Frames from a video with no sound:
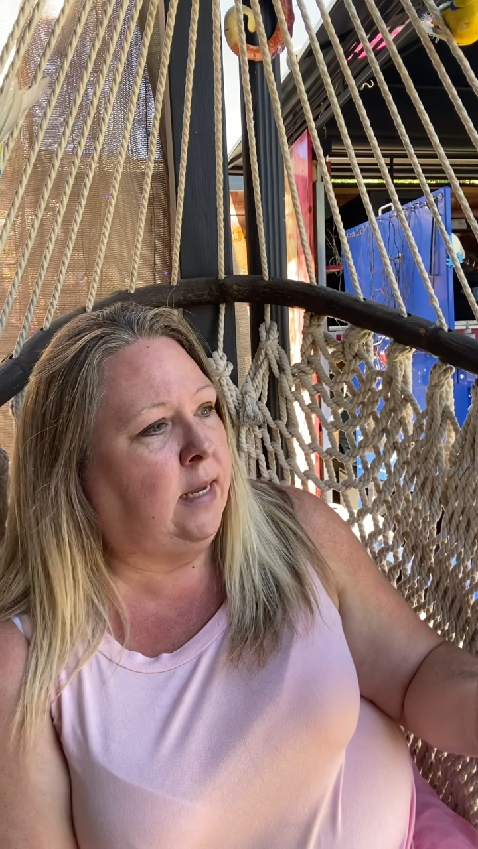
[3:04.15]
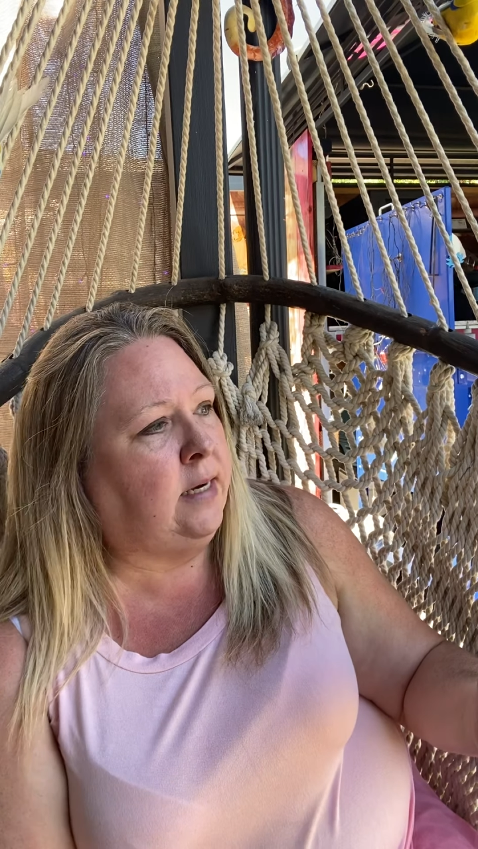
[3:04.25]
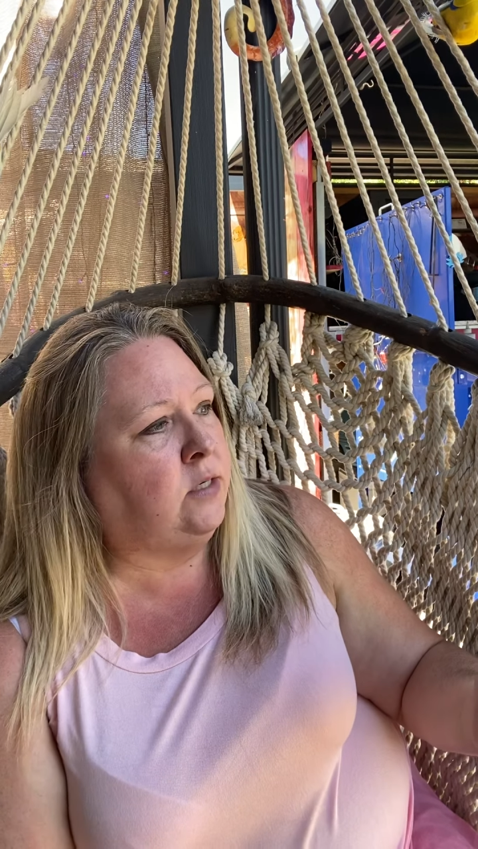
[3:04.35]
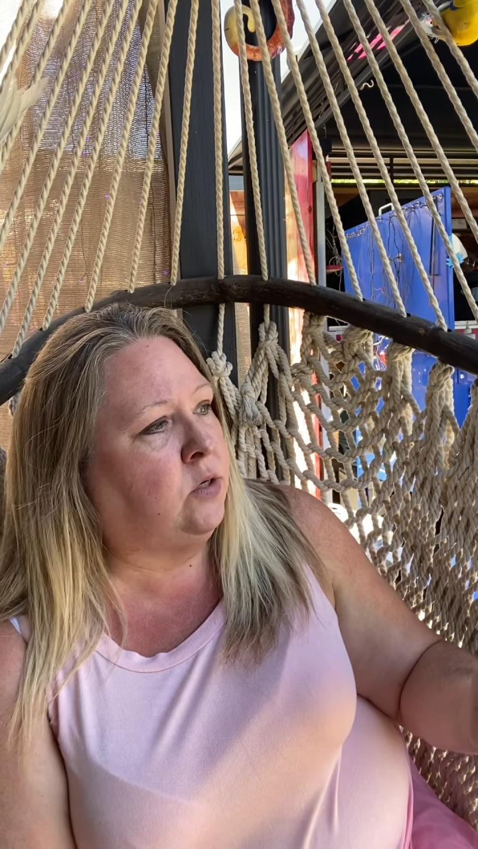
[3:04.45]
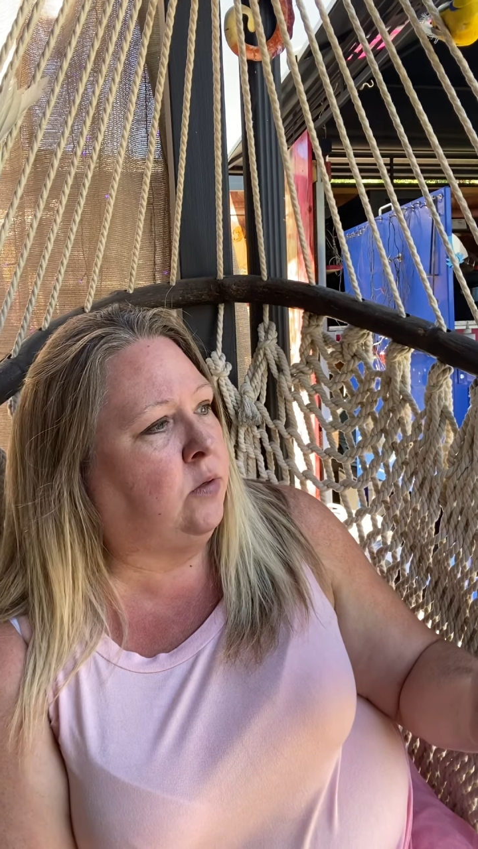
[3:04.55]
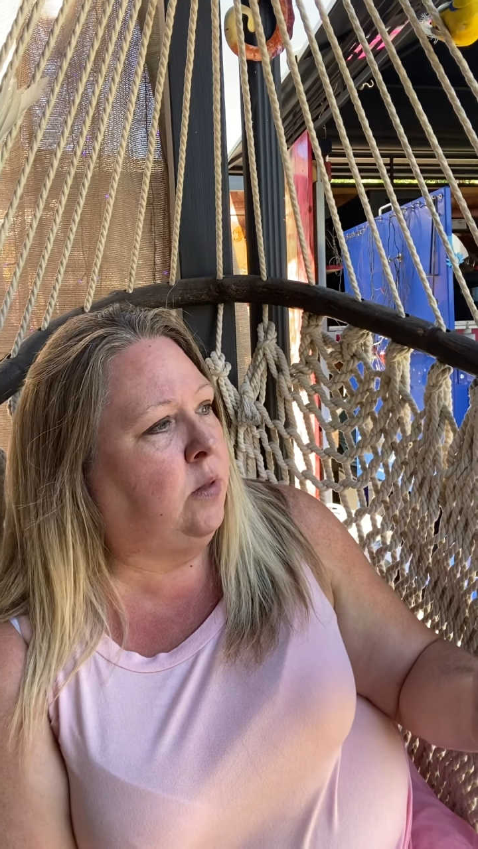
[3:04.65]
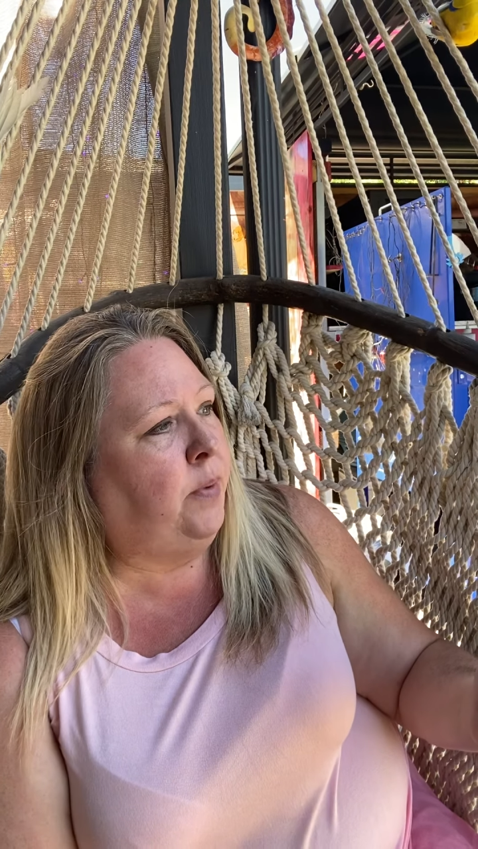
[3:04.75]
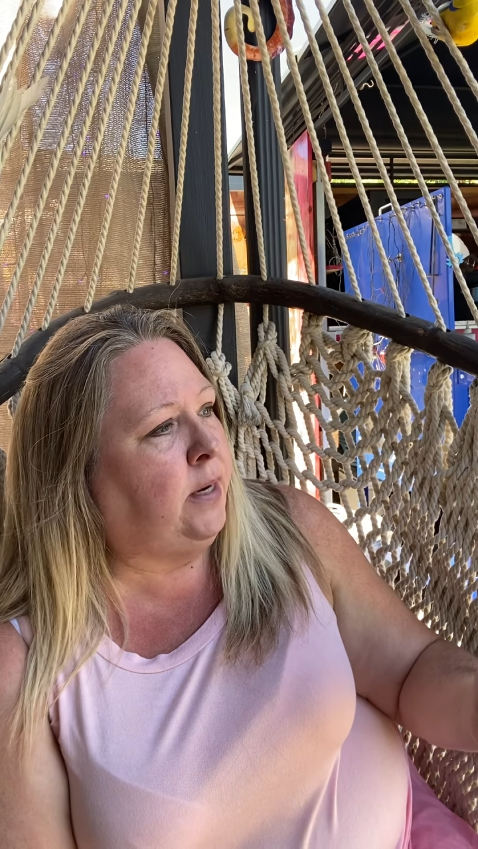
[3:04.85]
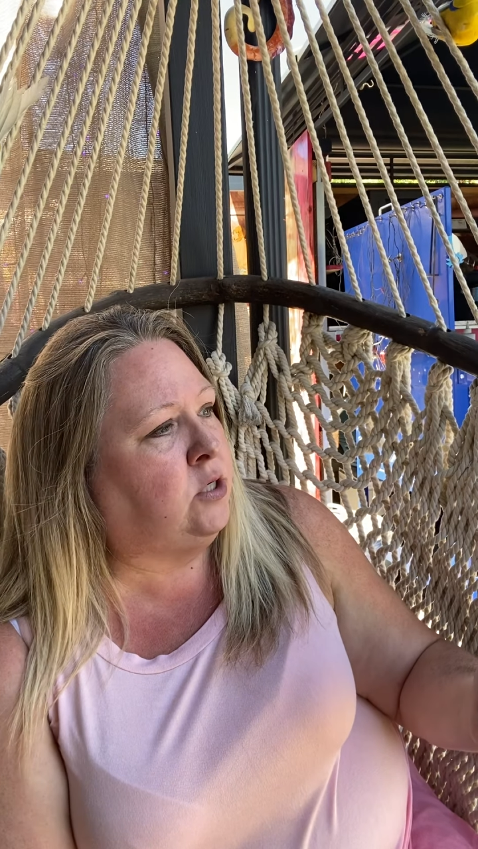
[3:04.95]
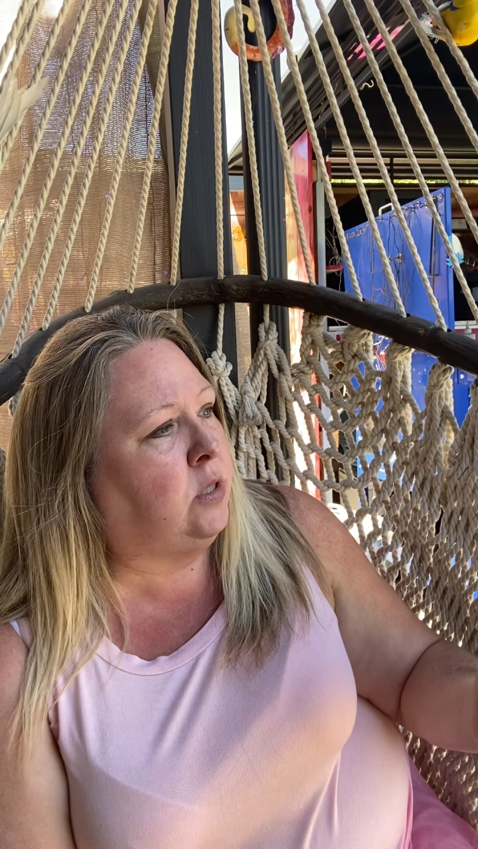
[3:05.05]
and he turned the
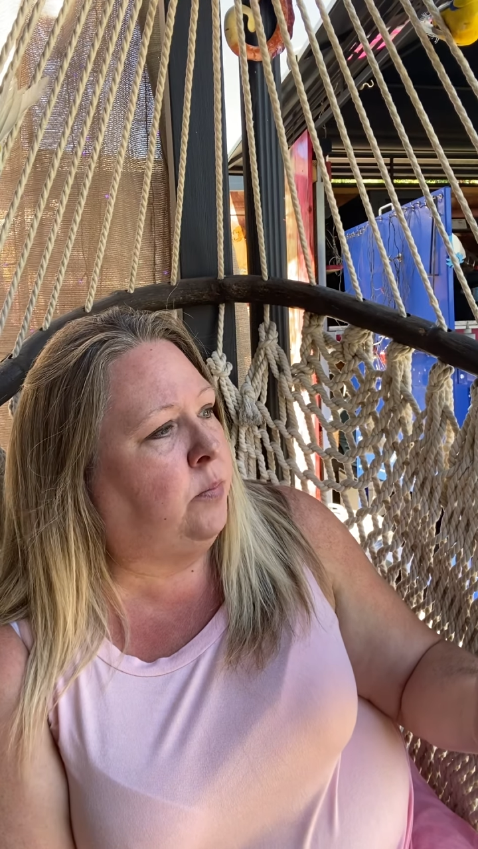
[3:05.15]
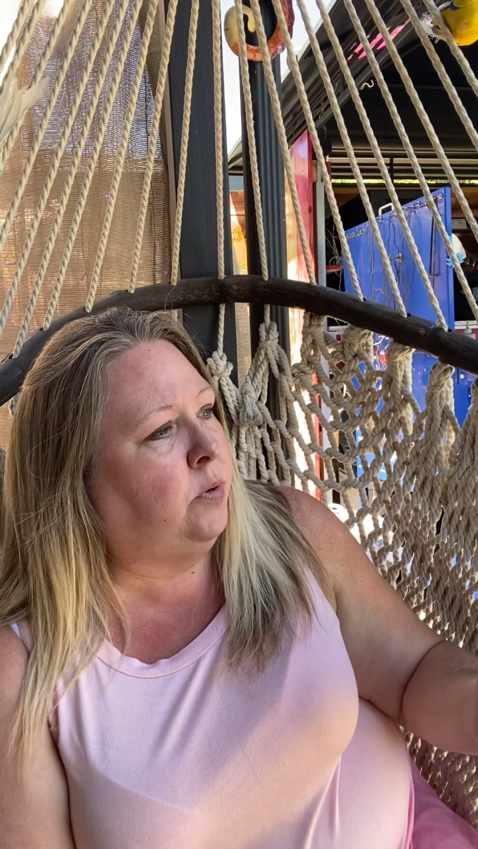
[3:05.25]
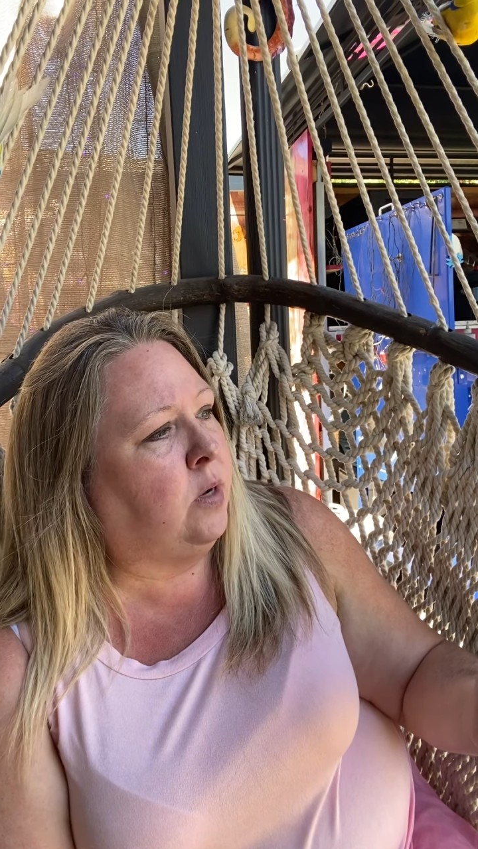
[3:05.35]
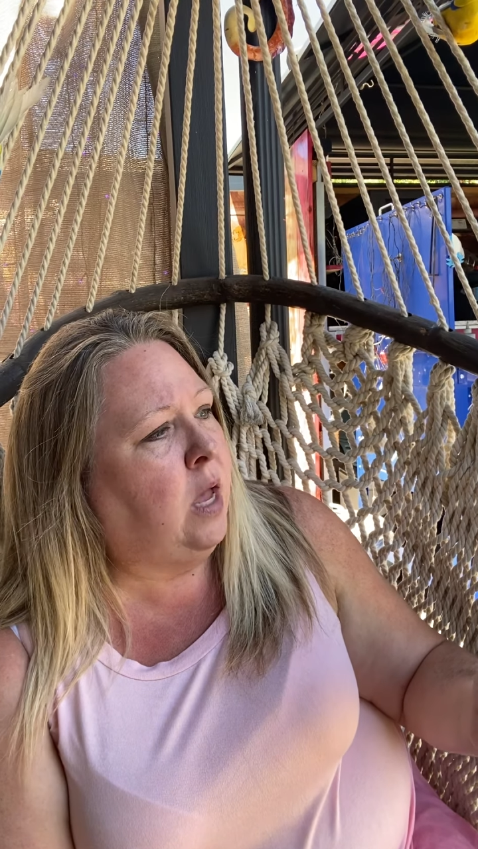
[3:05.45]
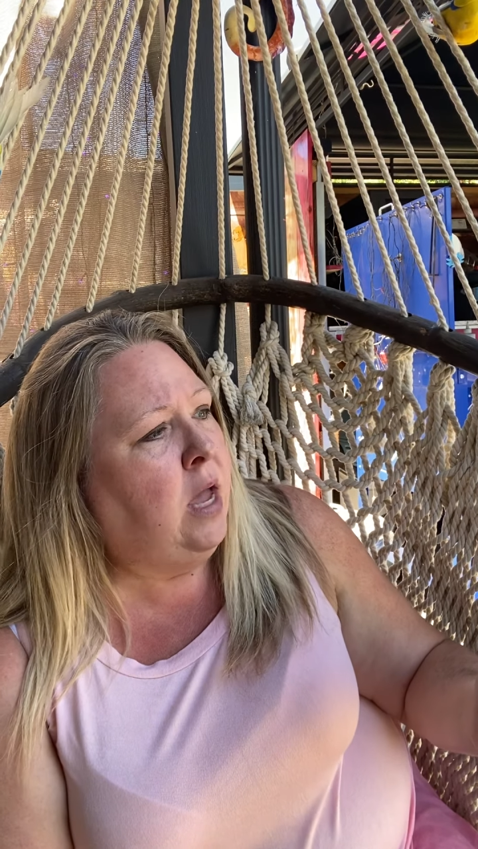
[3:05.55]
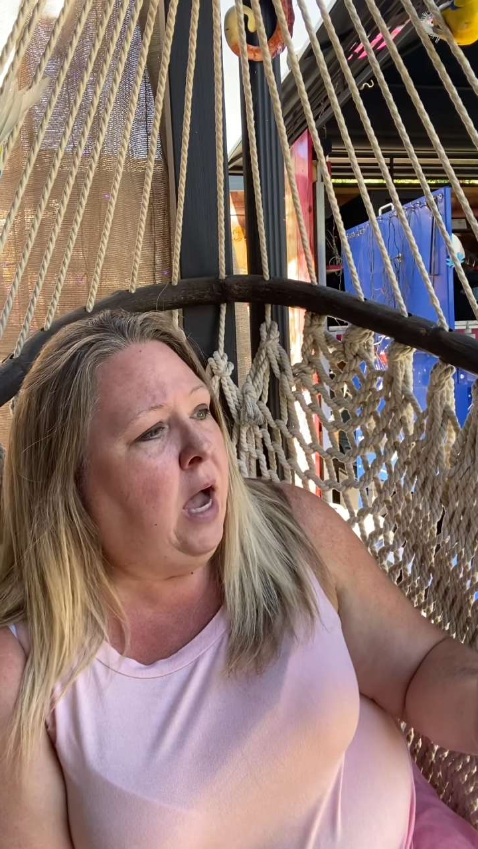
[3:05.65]
page of the book.